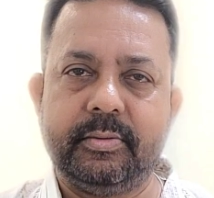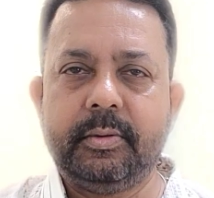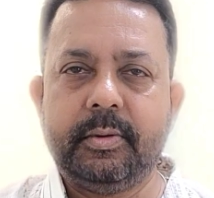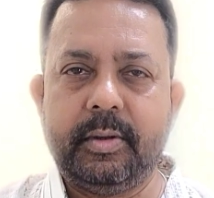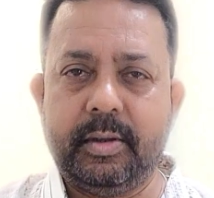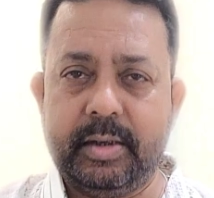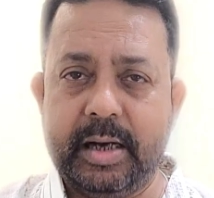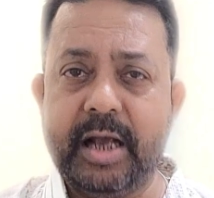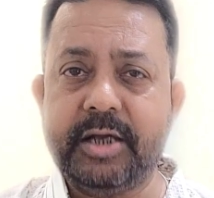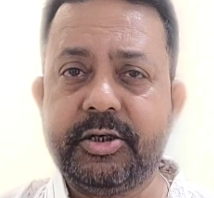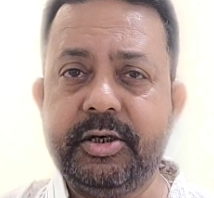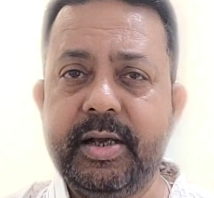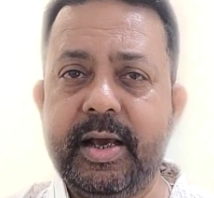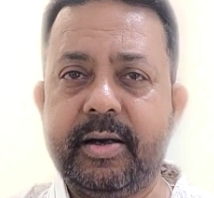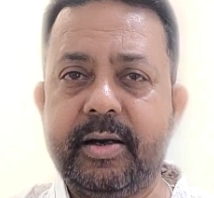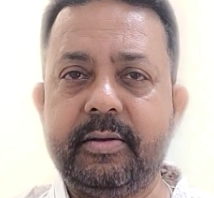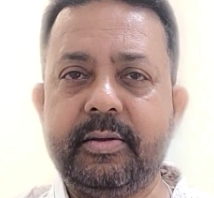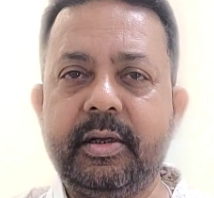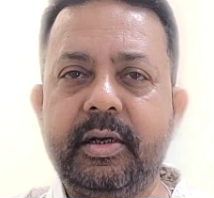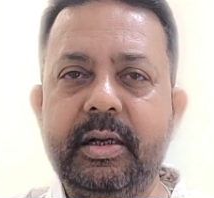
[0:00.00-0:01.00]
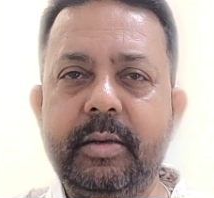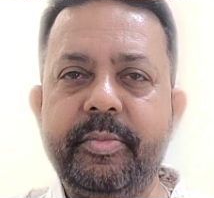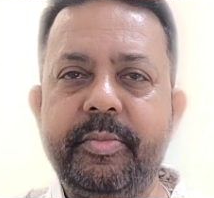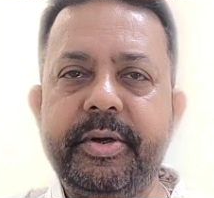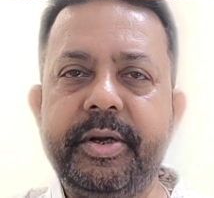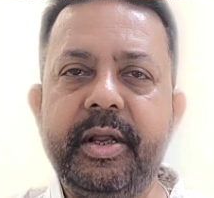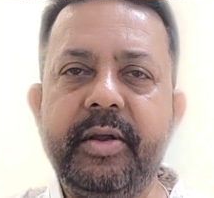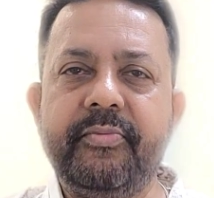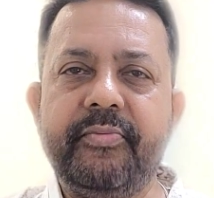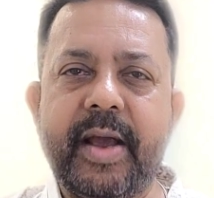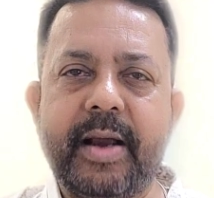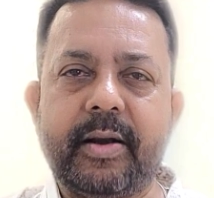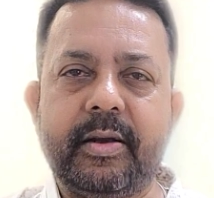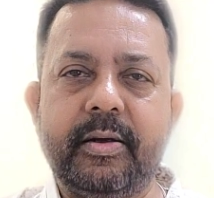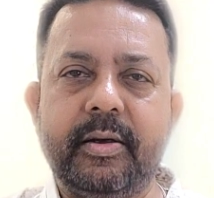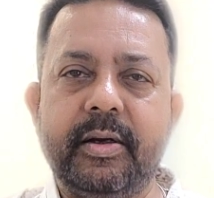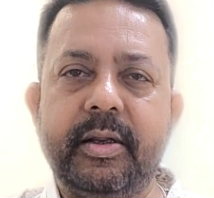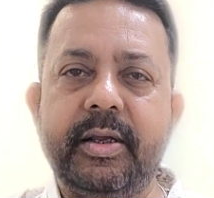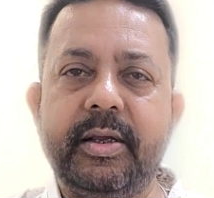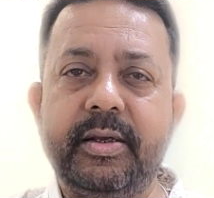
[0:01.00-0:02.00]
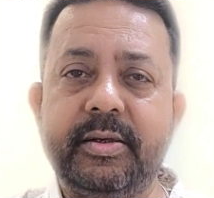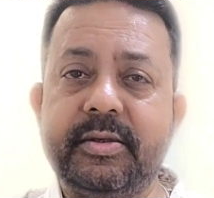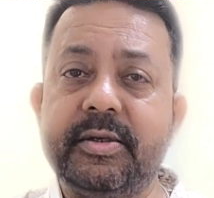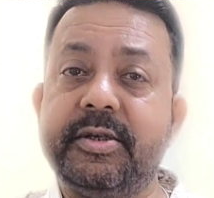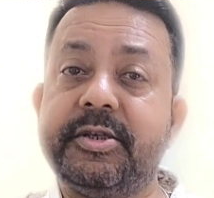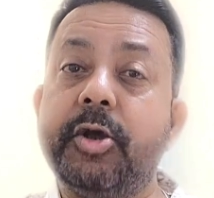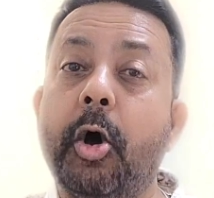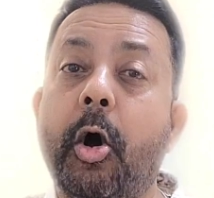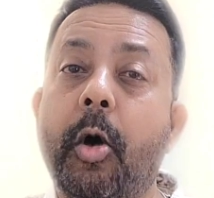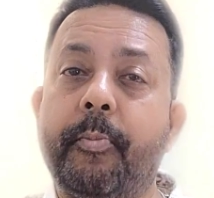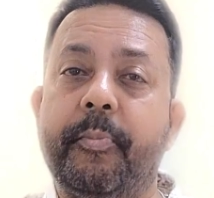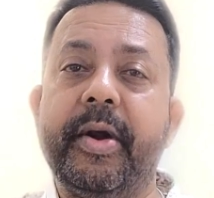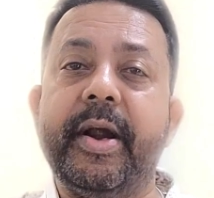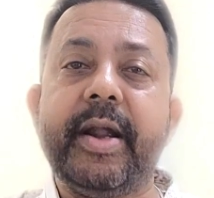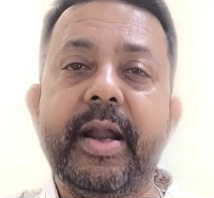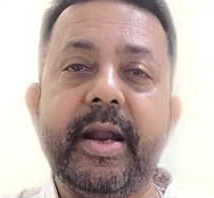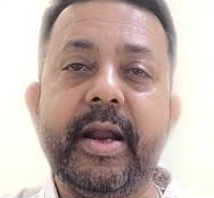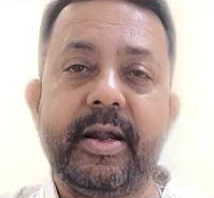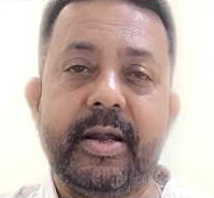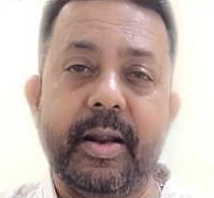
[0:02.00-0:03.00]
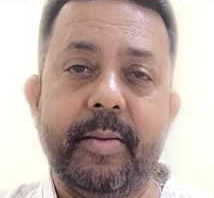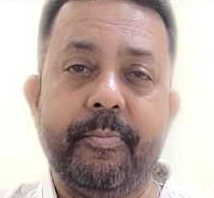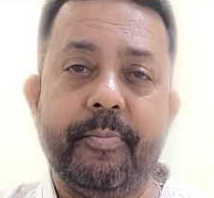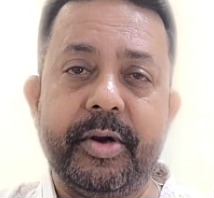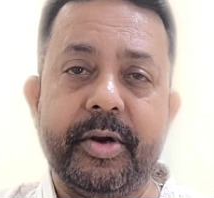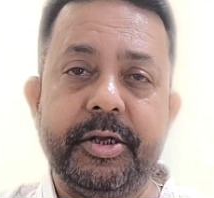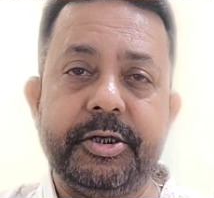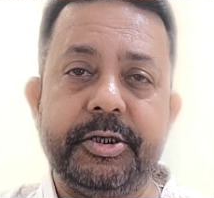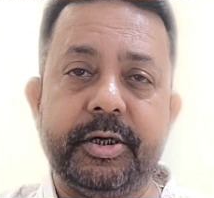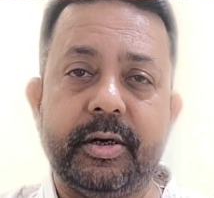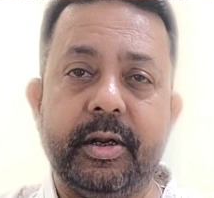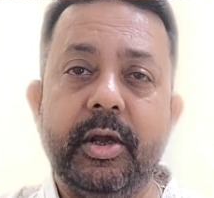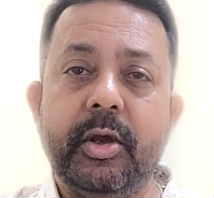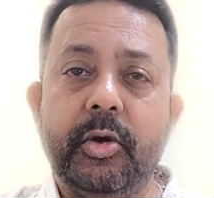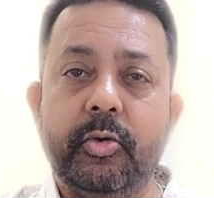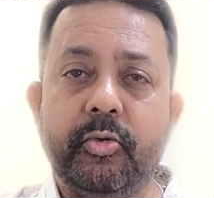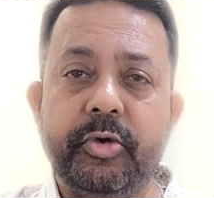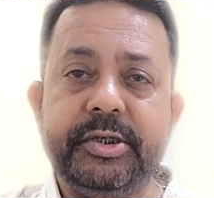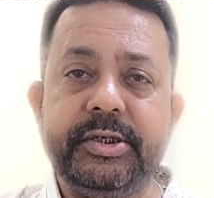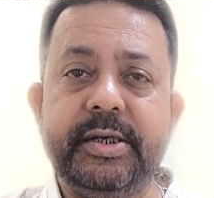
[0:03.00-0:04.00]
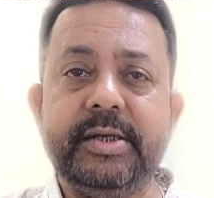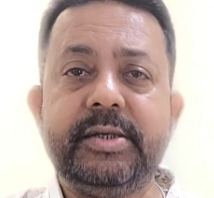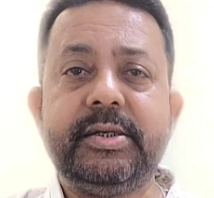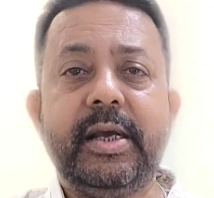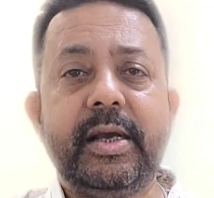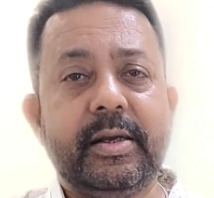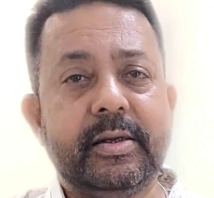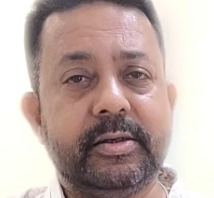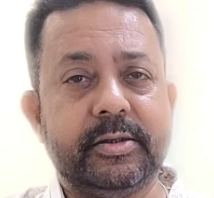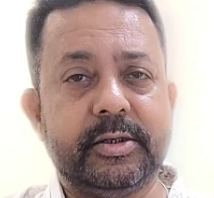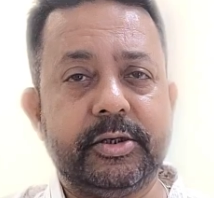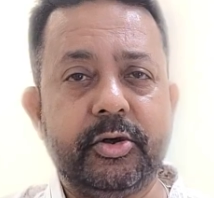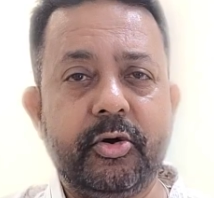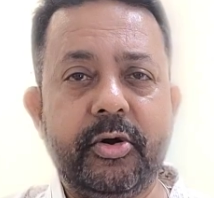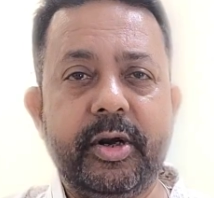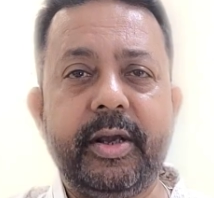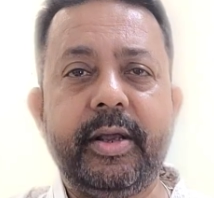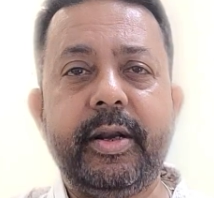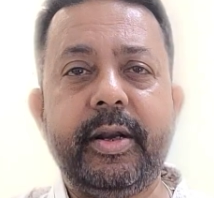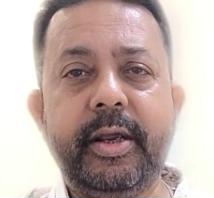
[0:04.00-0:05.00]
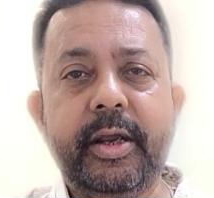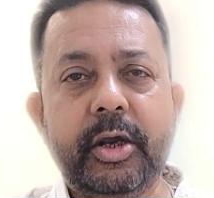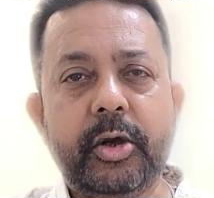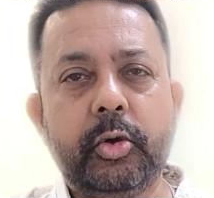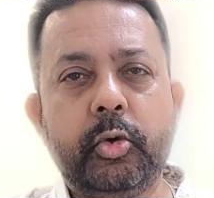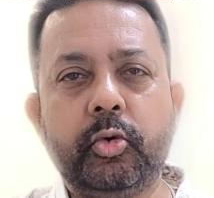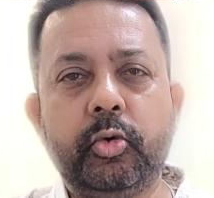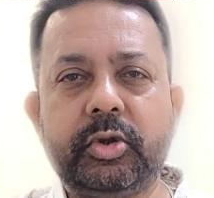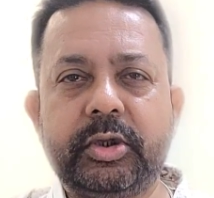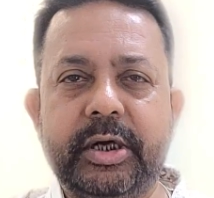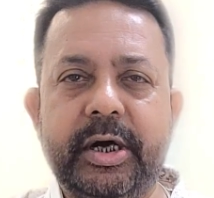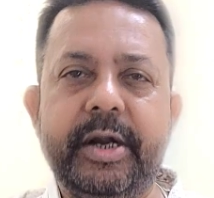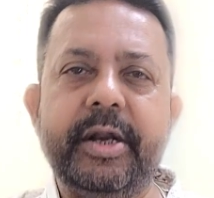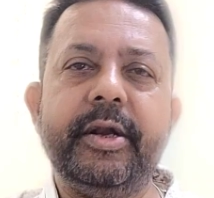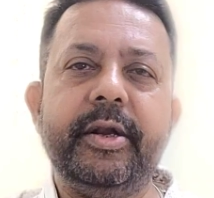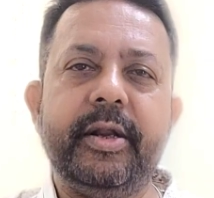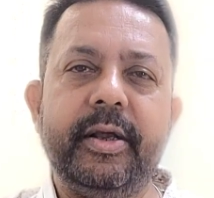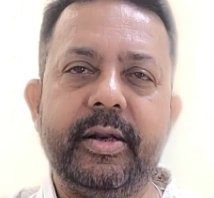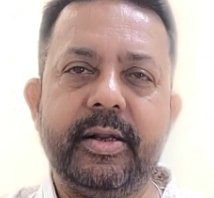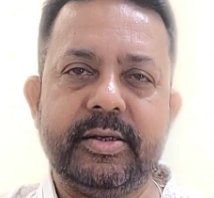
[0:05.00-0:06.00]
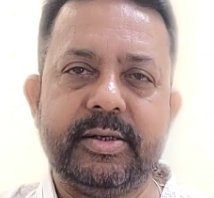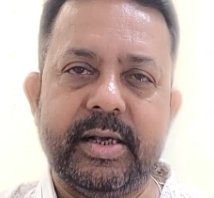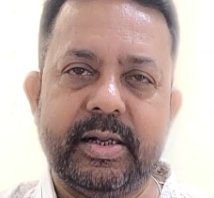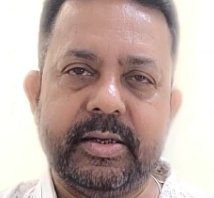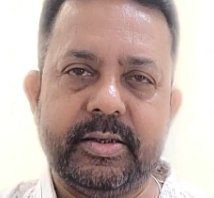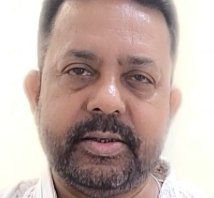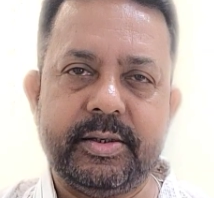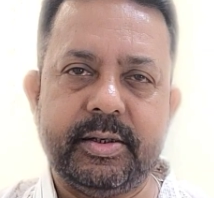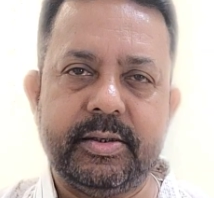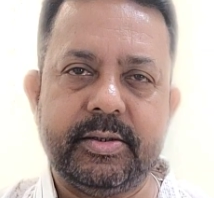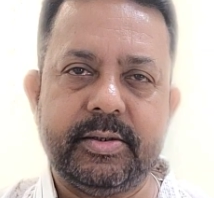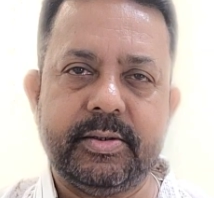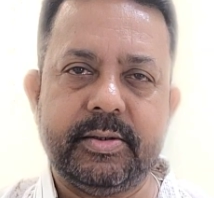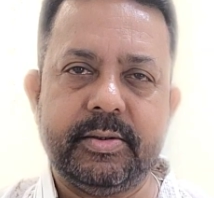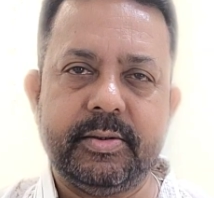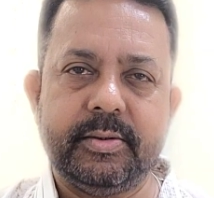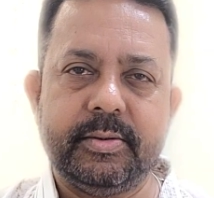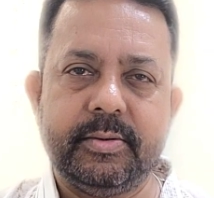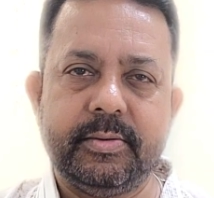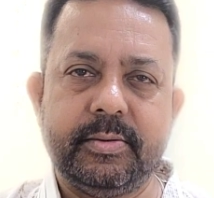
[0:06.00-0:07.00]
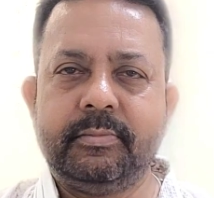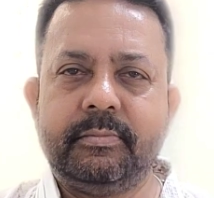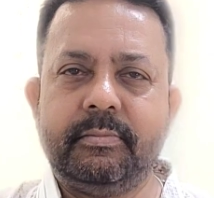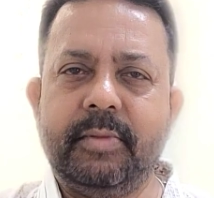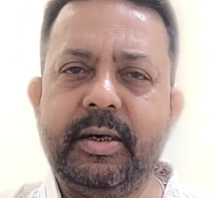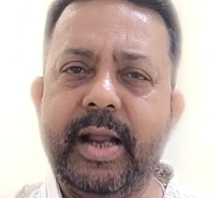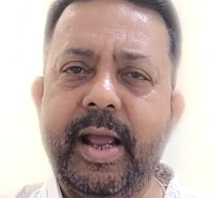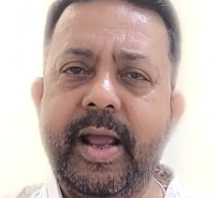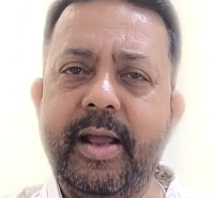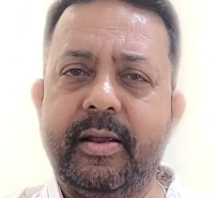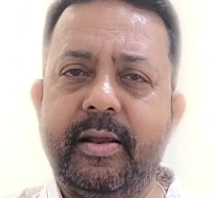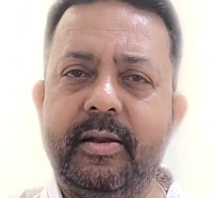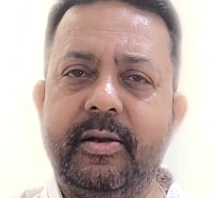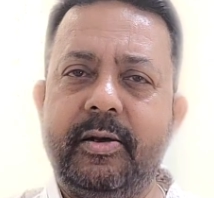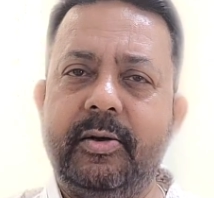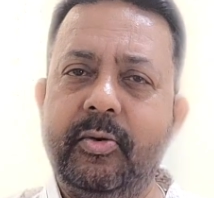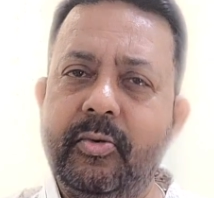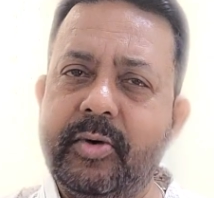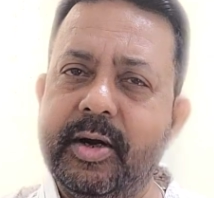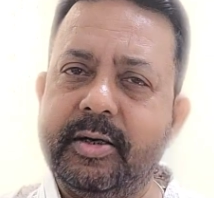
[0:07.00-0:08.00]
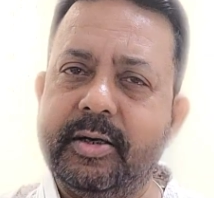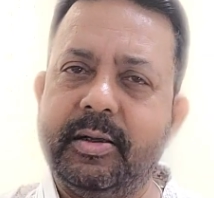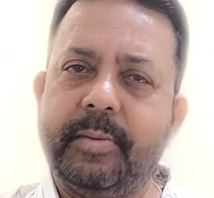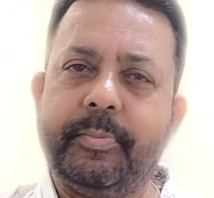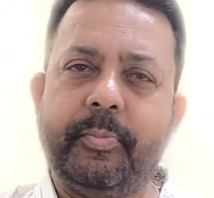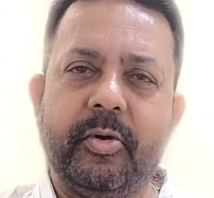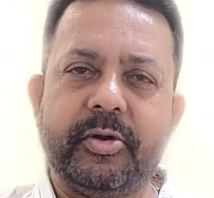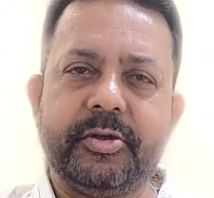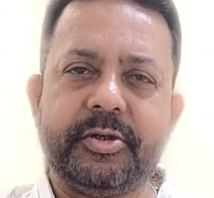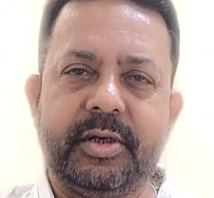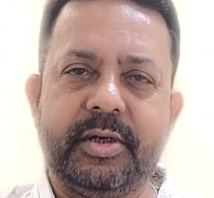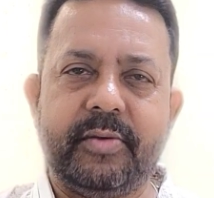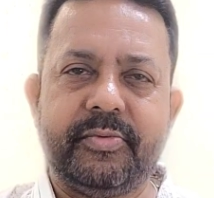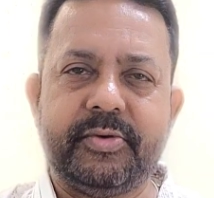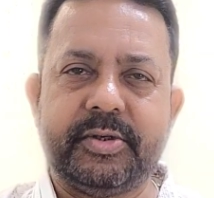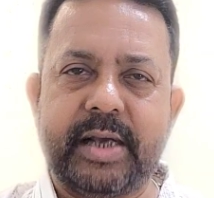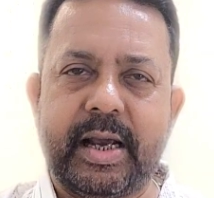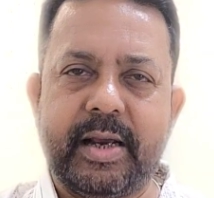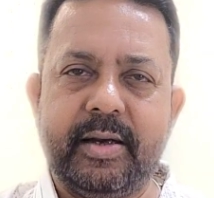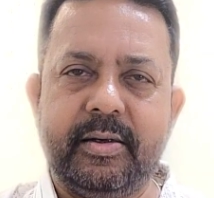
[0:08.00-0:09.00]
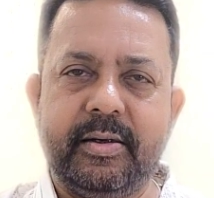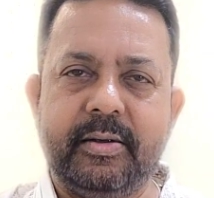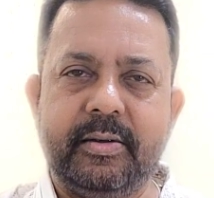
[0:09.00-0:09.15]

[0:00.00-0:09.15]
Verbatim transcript: Lastly, another limiting factor is its operating temperature, which is 0 degree to 30 degree Celsius. But hey, look at the positive side.